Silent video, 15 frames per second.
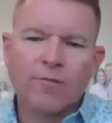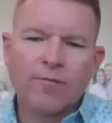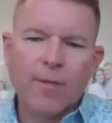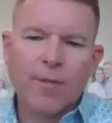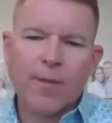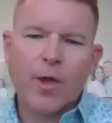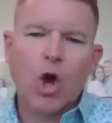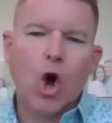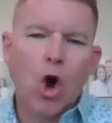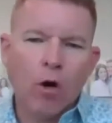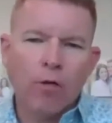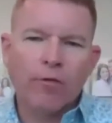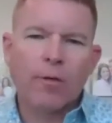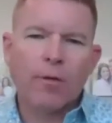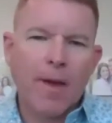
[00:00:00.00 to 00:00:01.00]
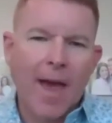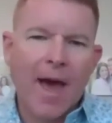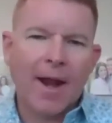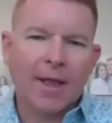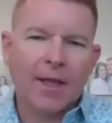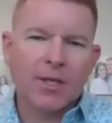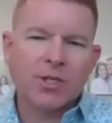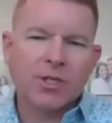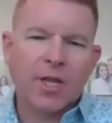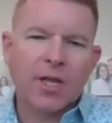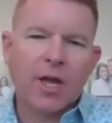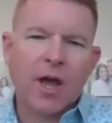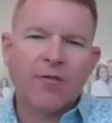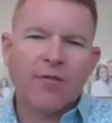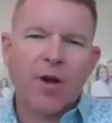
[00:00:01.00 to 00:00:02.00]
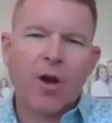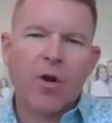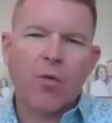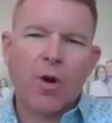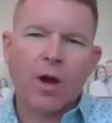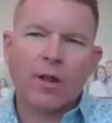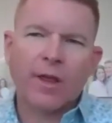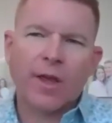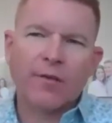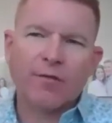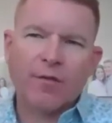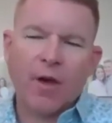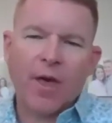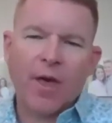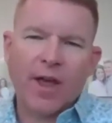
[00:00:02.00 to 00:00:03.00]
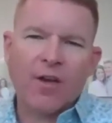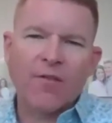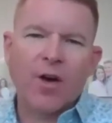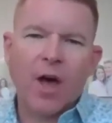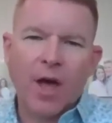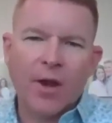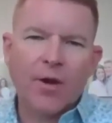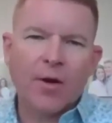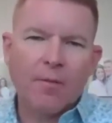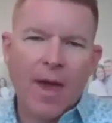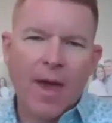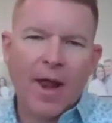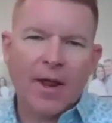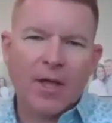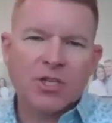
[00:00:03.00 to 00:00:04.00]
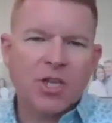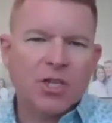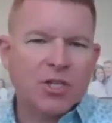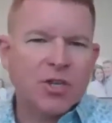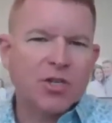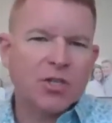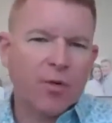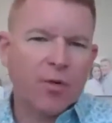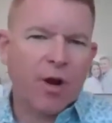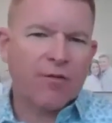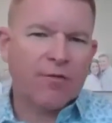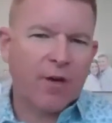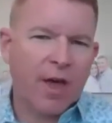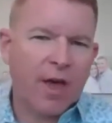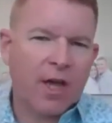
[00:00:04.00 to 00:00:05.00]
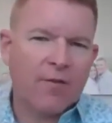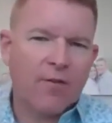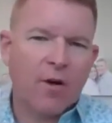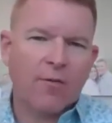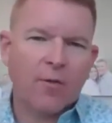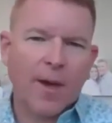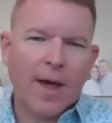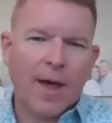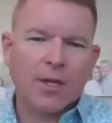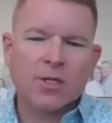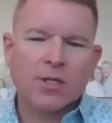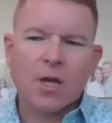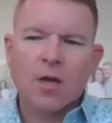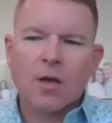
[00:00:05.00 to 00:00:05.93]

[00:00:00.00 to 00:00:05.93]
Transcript: maybe overmanaged. I very rarely have felt like I've undermanaged. It's usually where I feel like I've overmanaged.